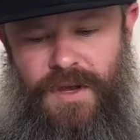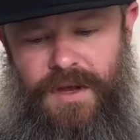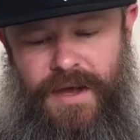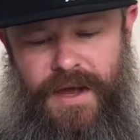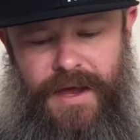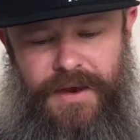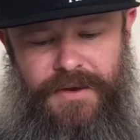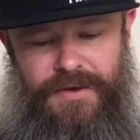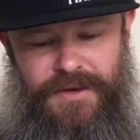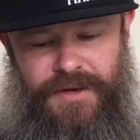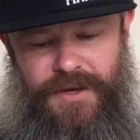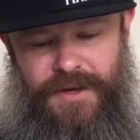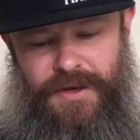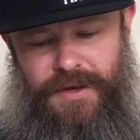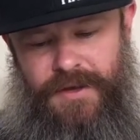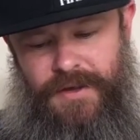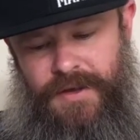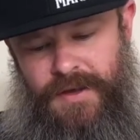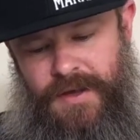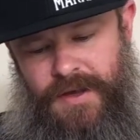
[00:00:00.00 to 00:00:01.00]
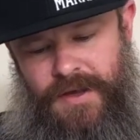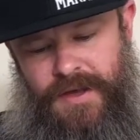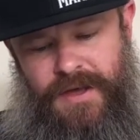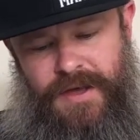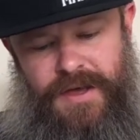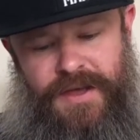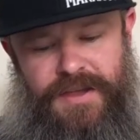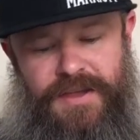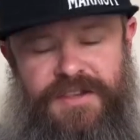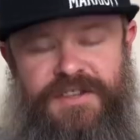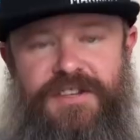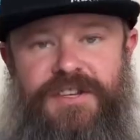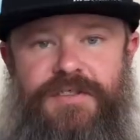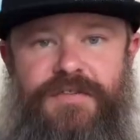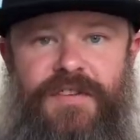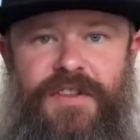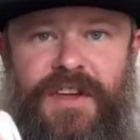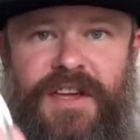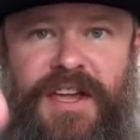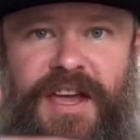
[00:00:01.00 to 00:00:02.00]
And this is
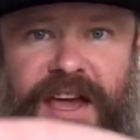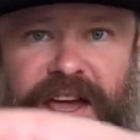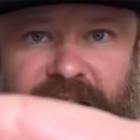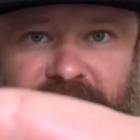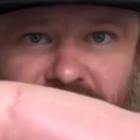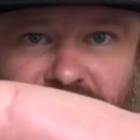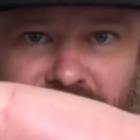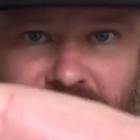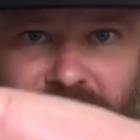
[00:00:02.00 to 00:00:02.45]
for the King.